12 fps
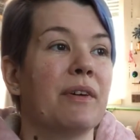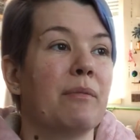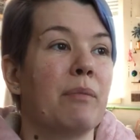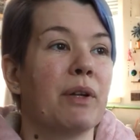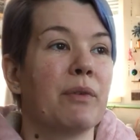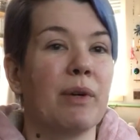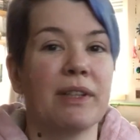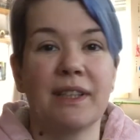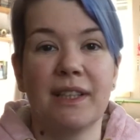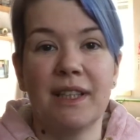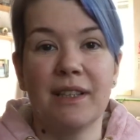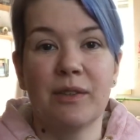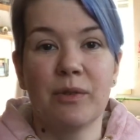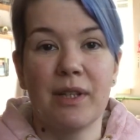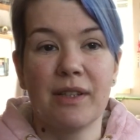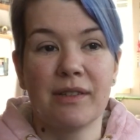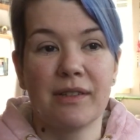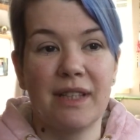but what he did to
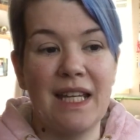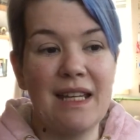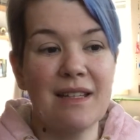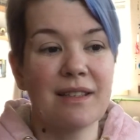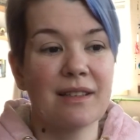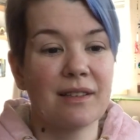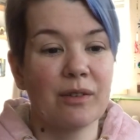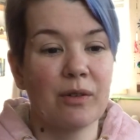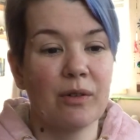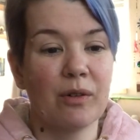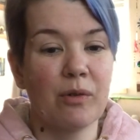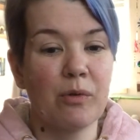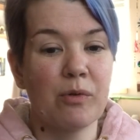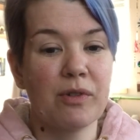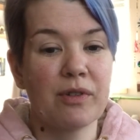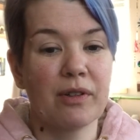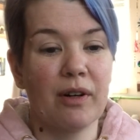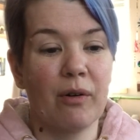his niece,
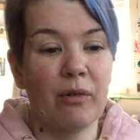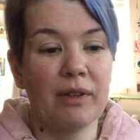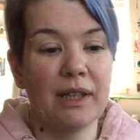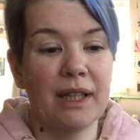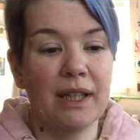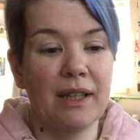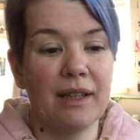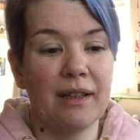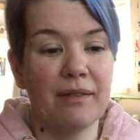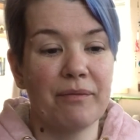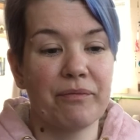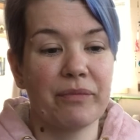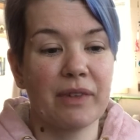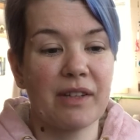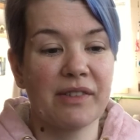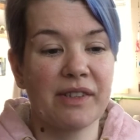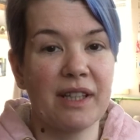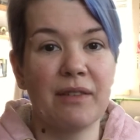whose only
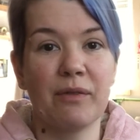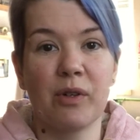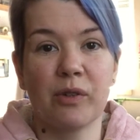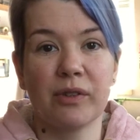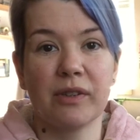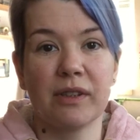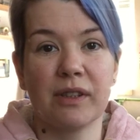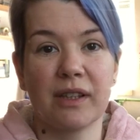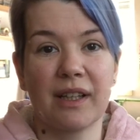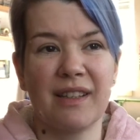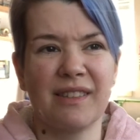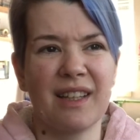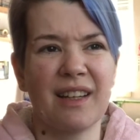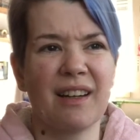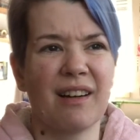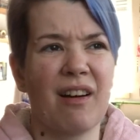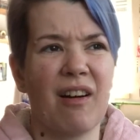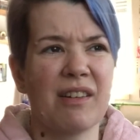sin was kissing
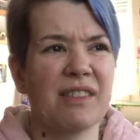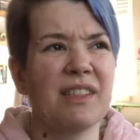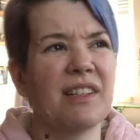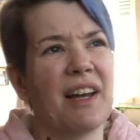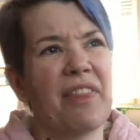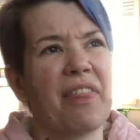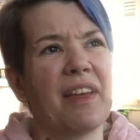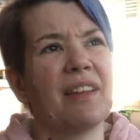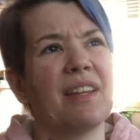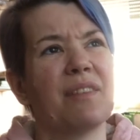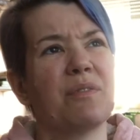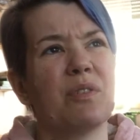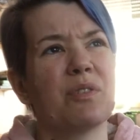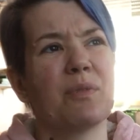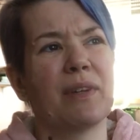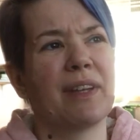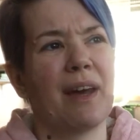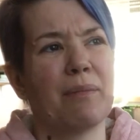a gardener, I think that was
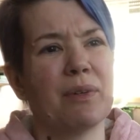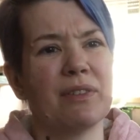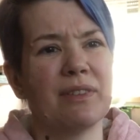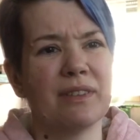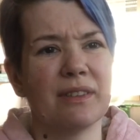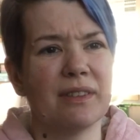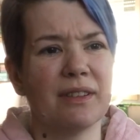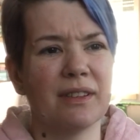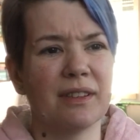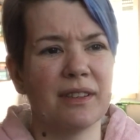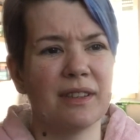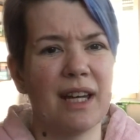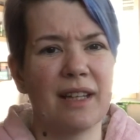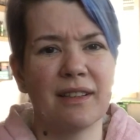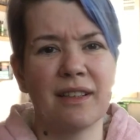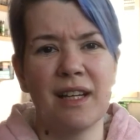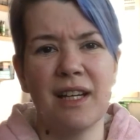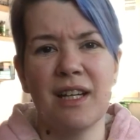what happened,
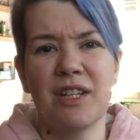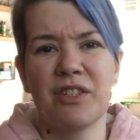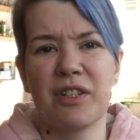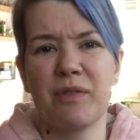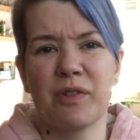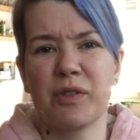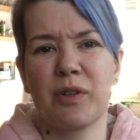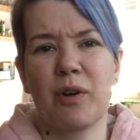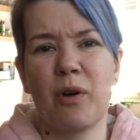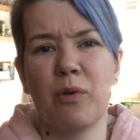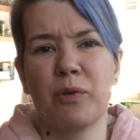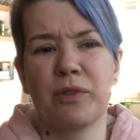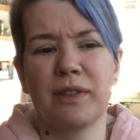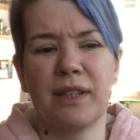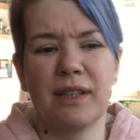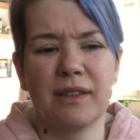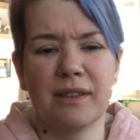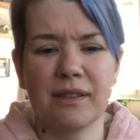and she was caught
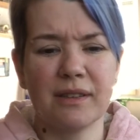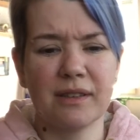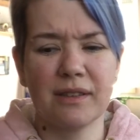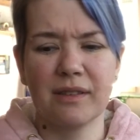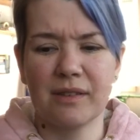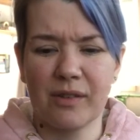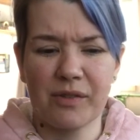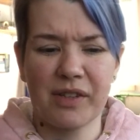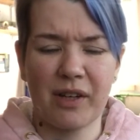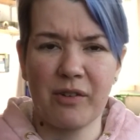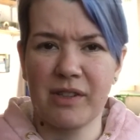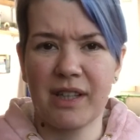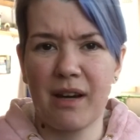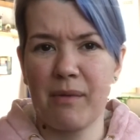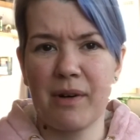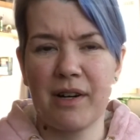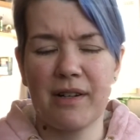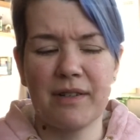in security
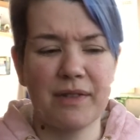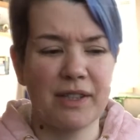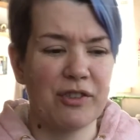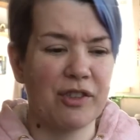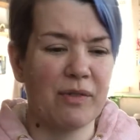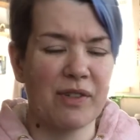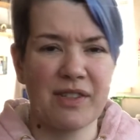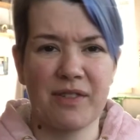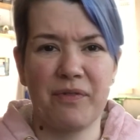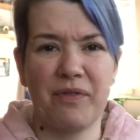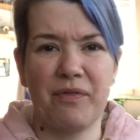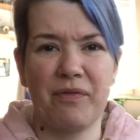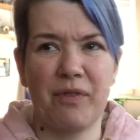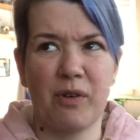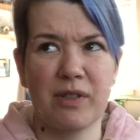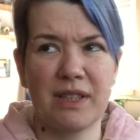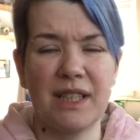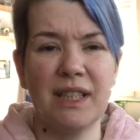camera, and she was
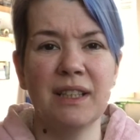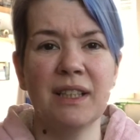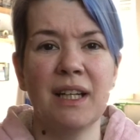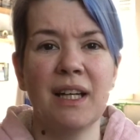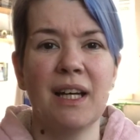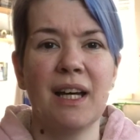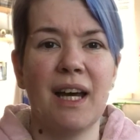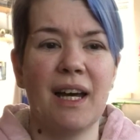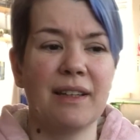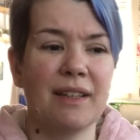14, and